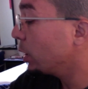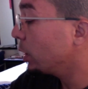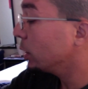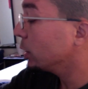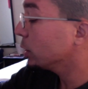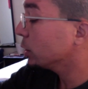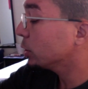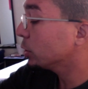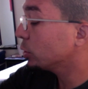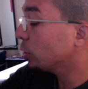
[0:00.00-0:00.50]

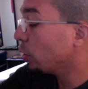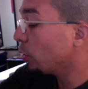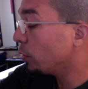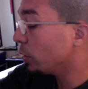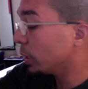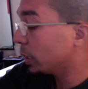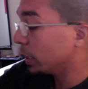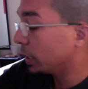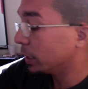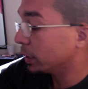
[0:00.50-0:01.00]

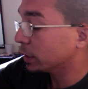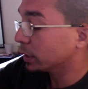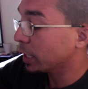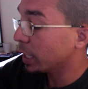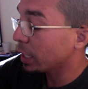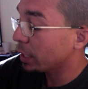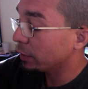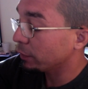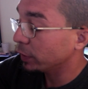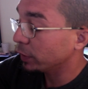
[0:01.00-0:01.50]
soda
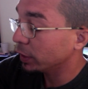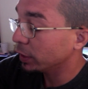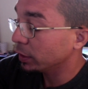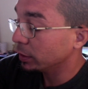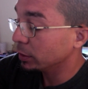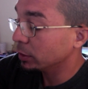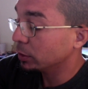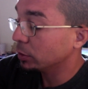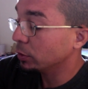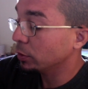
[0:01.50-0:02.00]
inside of it.
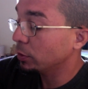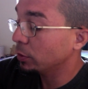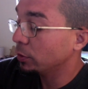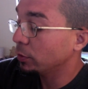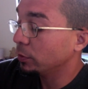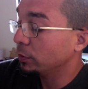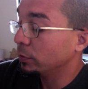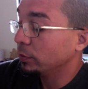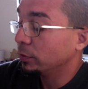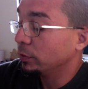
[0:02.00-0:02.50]
So